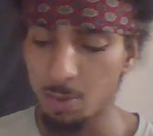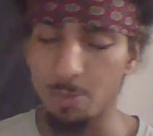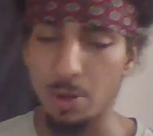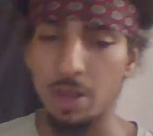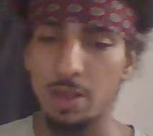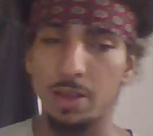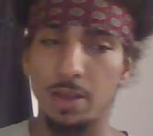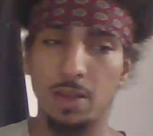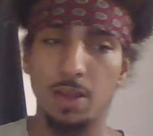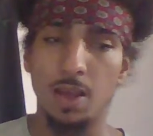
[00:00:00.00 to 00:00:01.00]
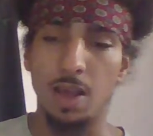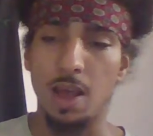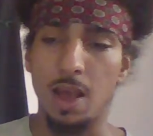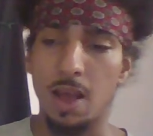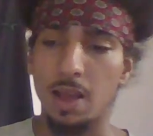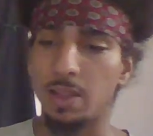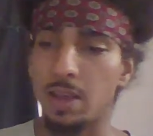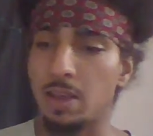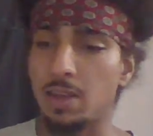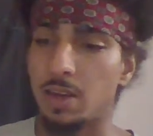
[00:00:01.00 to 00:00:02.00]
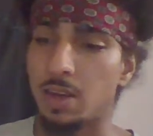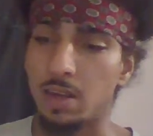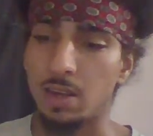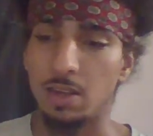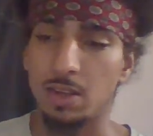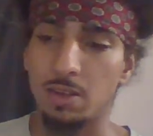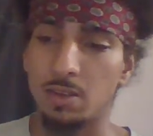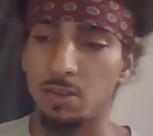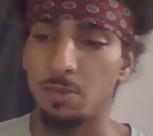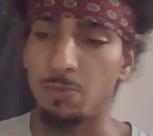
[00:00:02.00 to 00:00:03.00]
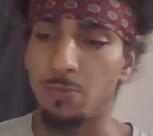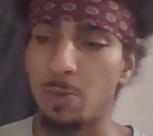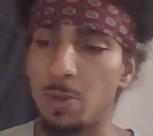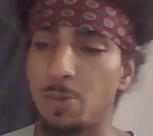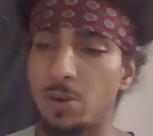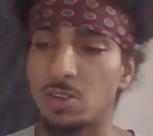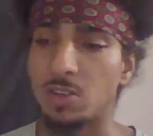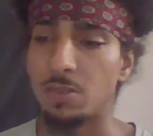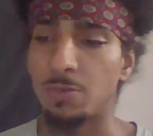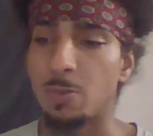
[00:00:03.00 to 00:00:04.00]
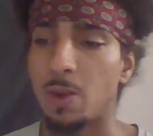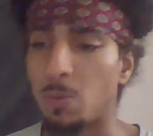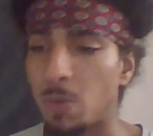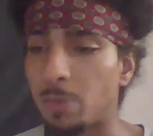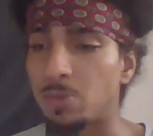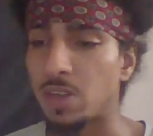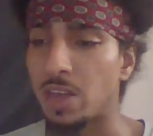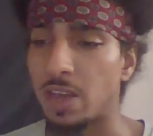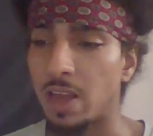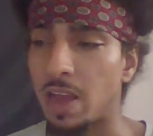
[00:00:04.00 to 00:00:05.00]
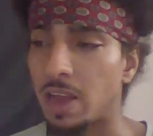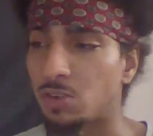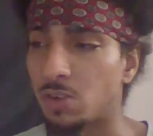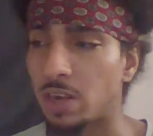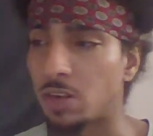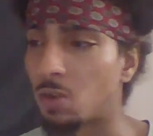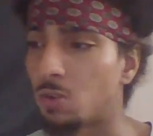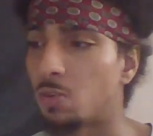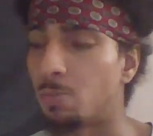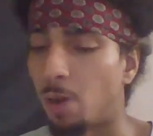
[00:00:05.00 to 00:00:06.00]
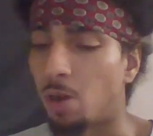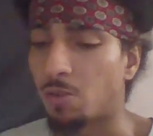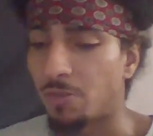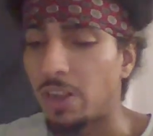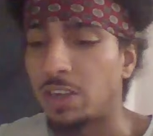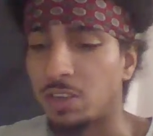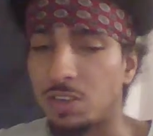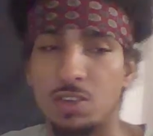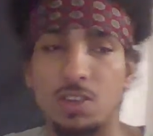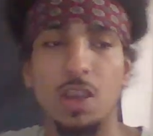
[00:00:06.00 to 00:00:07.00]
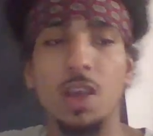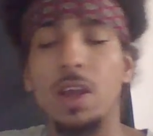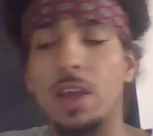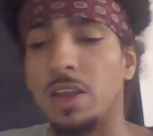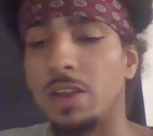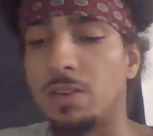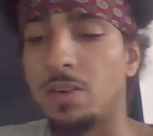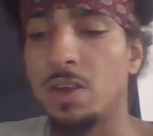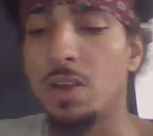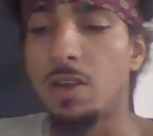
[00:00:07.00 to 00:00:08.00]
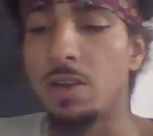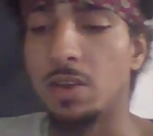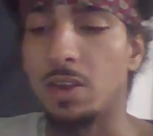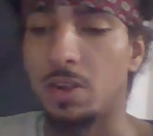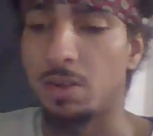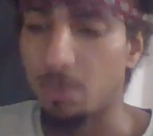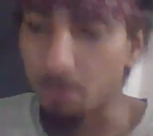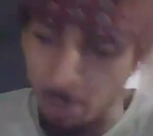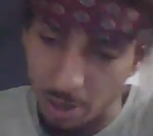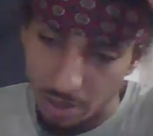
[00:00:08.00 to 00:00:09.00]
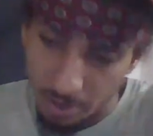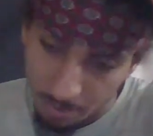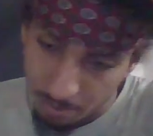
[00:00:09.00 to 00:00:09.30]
but I like, for me personally, for my website, I try to go to bulk vendors, and but